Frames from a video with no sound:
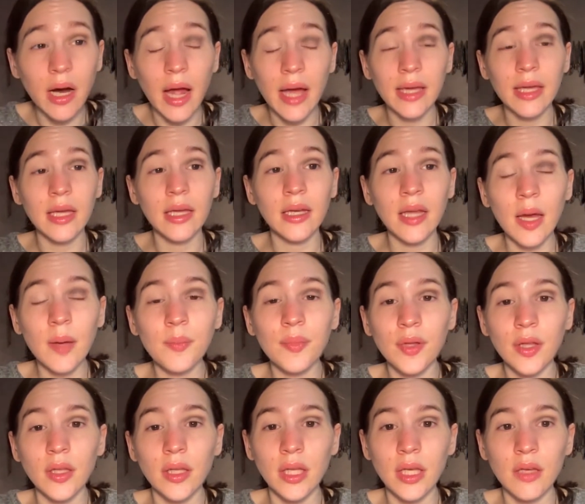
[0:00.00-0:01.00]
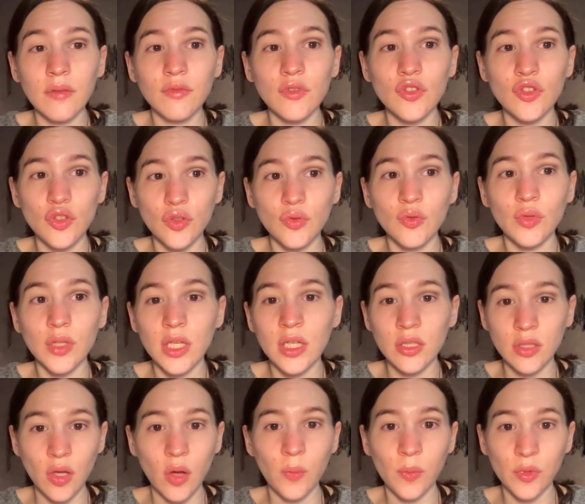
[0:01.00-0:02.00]
I cannot believe June
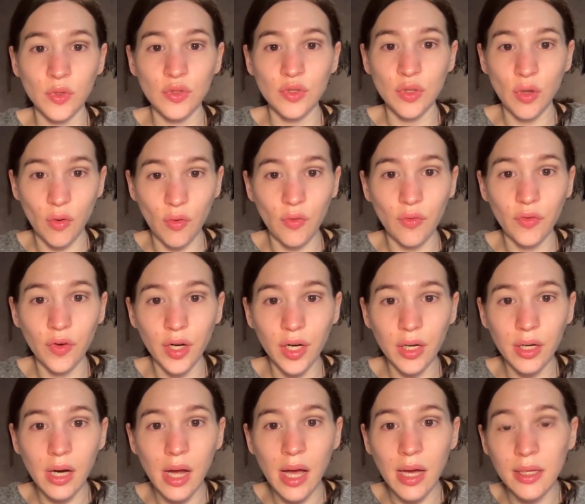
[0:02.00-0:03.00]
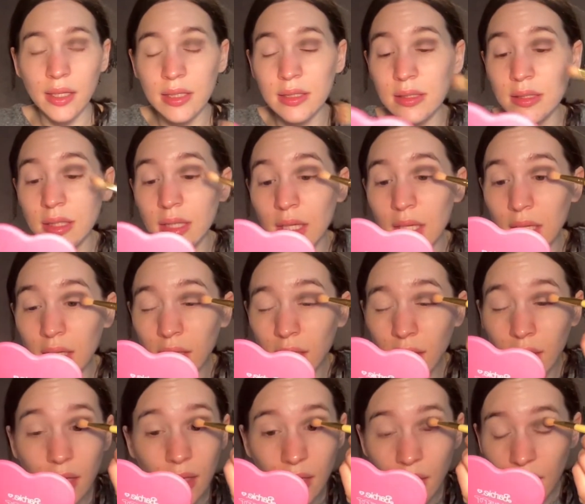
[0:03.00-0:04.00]
is almost over, honestly.
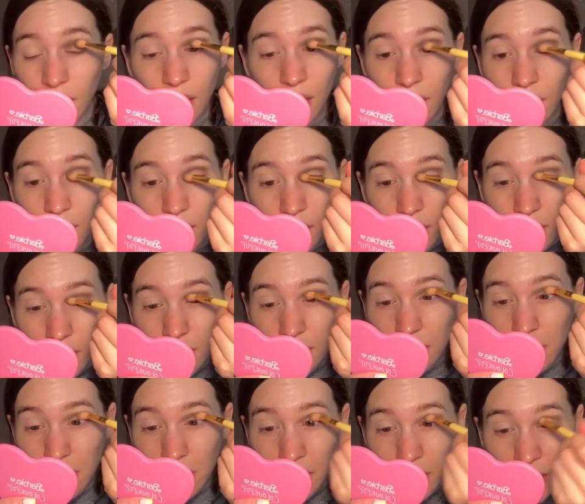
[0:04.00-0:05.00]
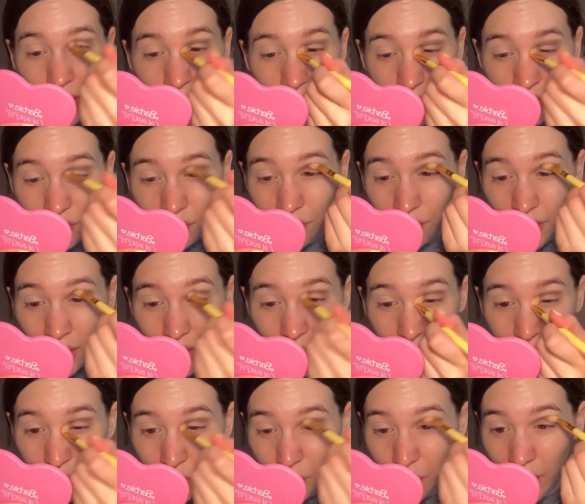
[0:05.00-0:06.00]
This year has
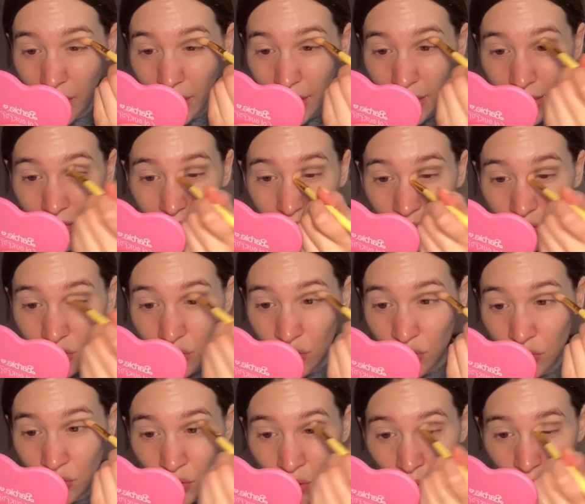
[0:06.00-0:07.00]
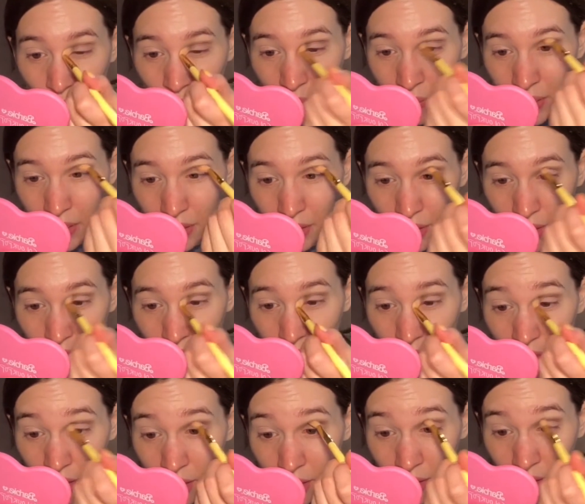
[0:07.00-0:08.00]
flashed by so
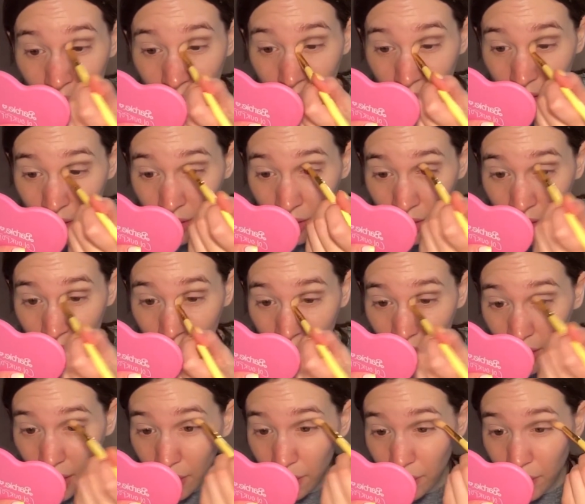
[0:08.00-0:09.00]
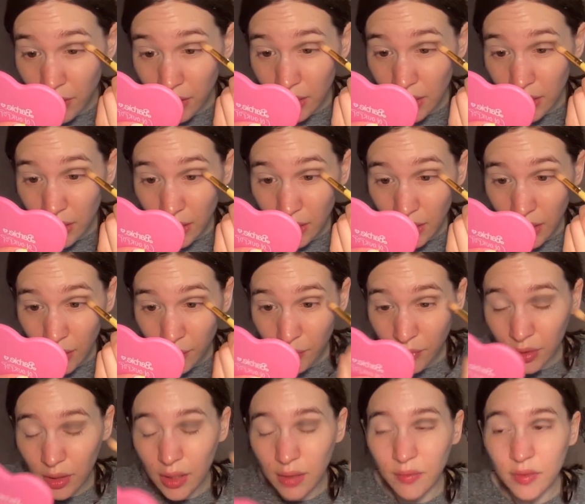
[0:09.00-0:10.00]
quickly. I really cannot
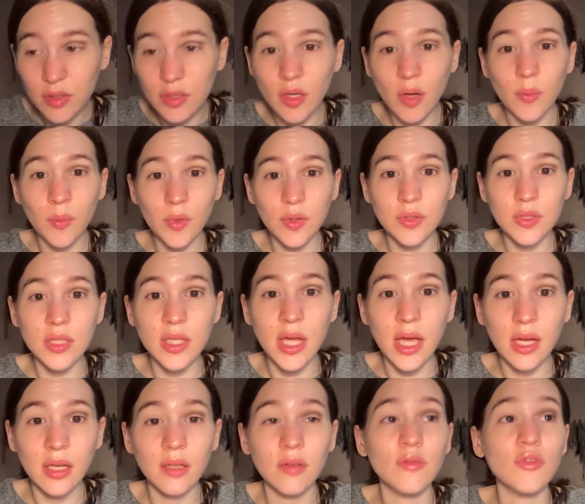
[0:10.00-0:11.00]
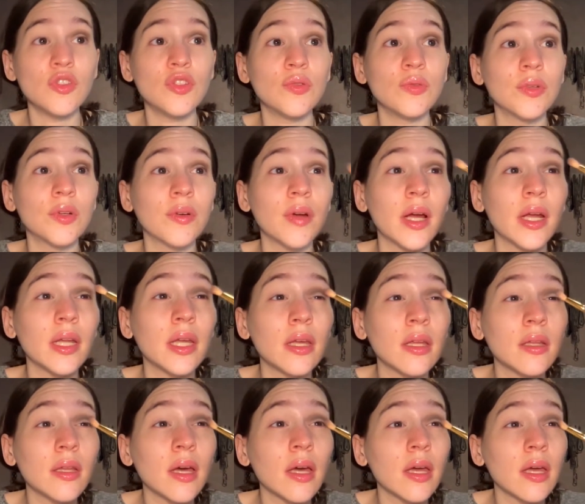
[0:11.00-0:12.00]
believe it's almost the end of June already.
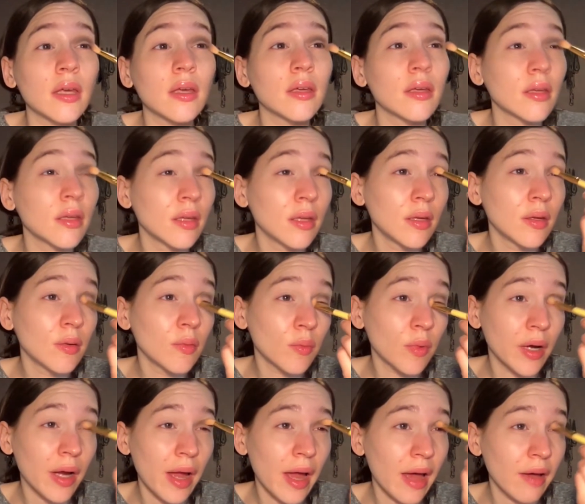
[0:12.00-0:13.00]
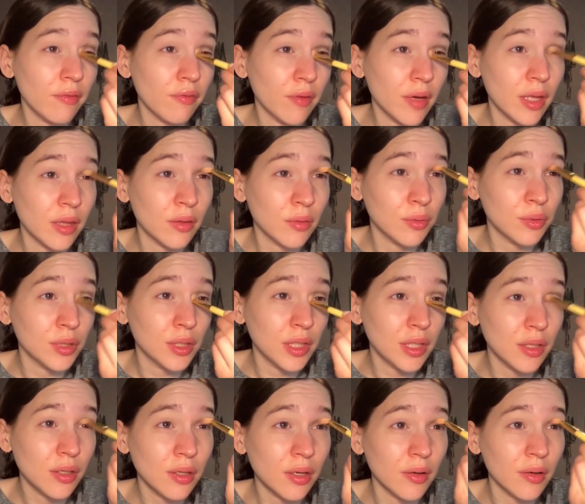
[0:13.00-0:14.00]
Like, we're halfway through the
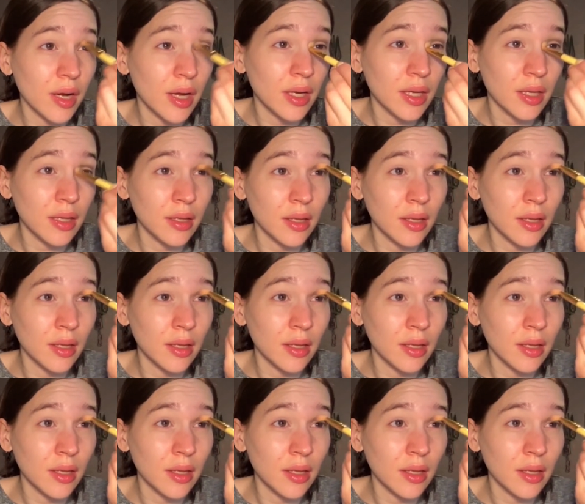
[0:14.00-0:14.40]
year already.